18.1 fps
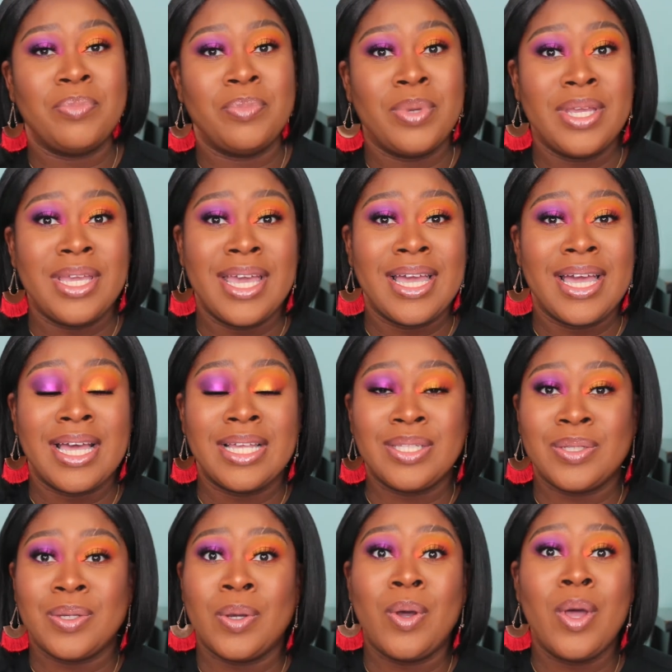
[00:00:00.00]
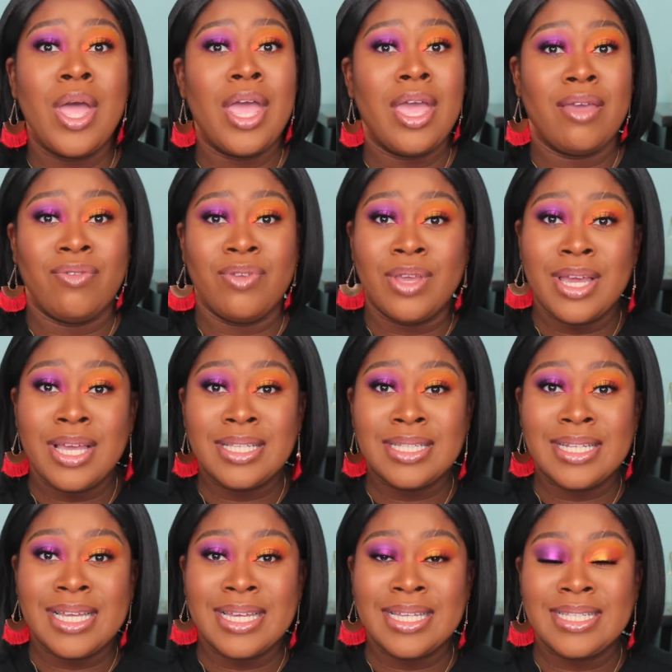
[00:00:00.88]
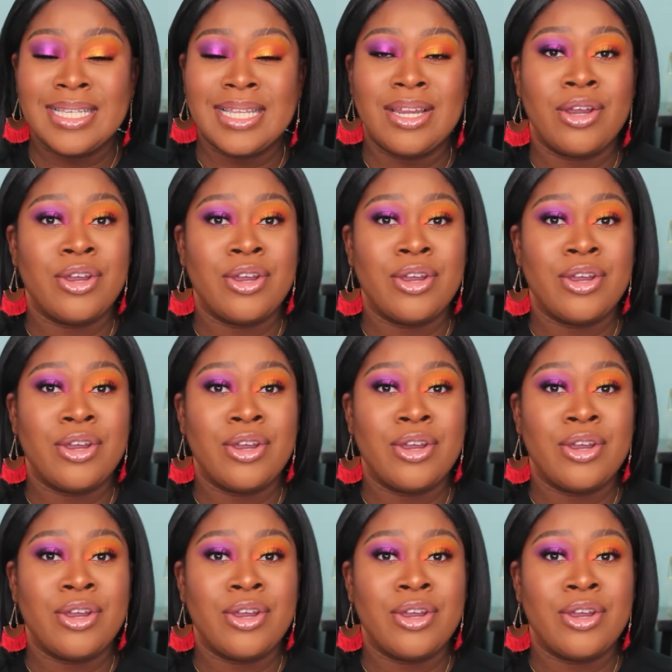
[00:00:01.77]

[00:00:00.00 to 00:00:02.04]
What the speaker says: But yeah, guys, so if you guys, like I said,